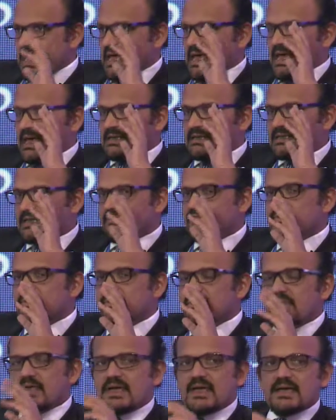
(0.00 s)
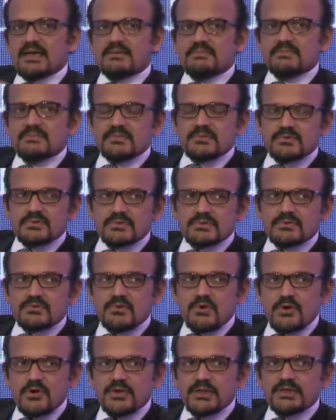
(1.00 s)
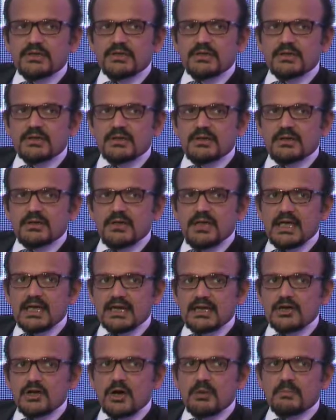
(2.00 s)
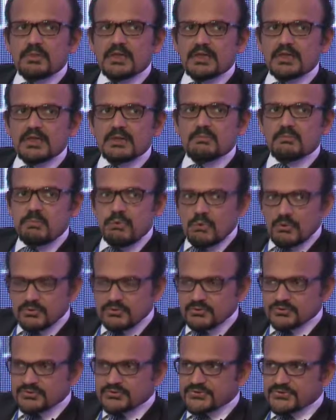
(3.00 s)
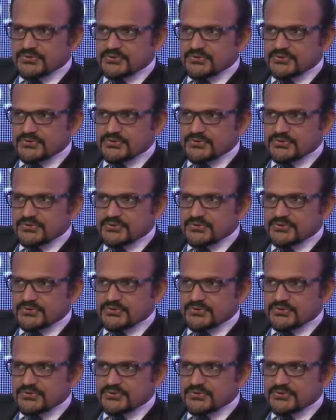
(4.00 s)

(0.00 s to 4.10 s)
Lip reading: And given their growing economic importance,